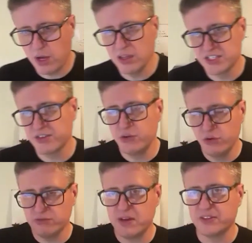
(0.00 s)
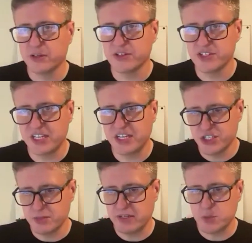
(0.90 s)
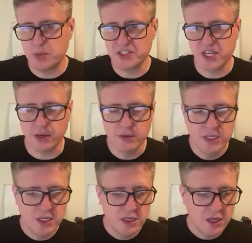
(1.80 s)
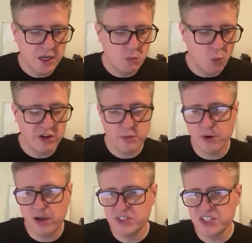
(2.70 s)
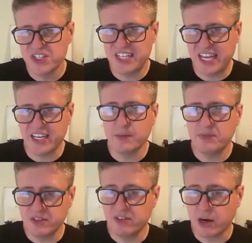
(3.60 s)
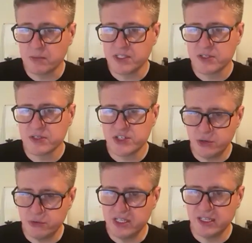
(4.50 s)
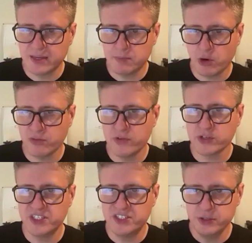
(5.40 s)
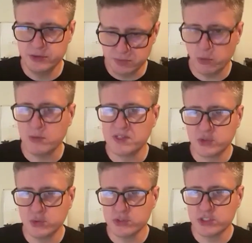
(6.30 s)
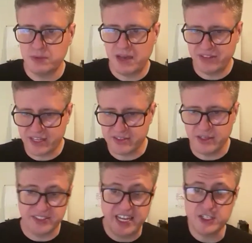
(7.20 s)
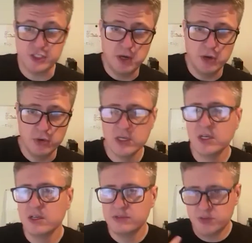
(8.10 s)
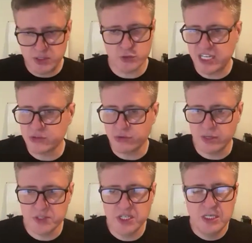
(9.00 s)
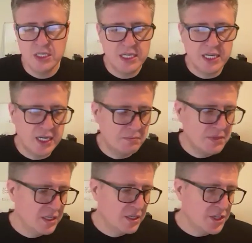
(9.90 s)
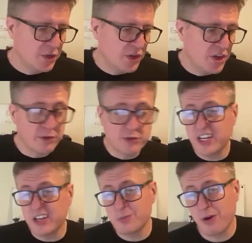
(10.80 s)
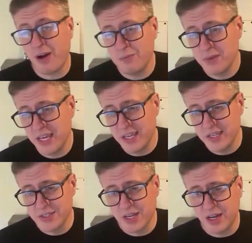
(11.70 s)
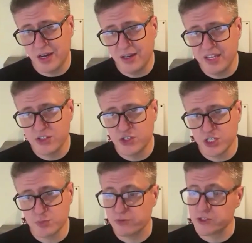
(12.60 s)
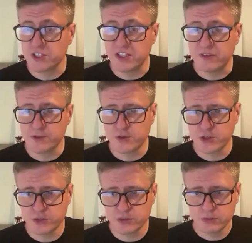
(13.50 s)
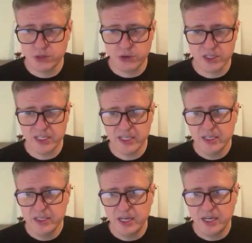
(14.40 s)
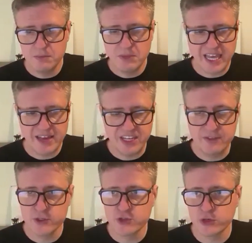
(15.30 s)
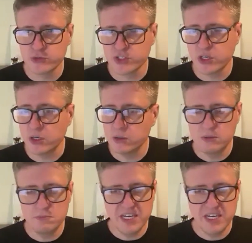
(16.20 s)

I'll list a few of them out there because it's not just about Speedscale. Um, one of the problems is standing up the environments. So you need like part of your your deployment tools to have like a, a test mode, special test scripts. Um, you know, another set of the problem is uh, is just provisioning the infrastructure correctly, um, like having infrastructure as code.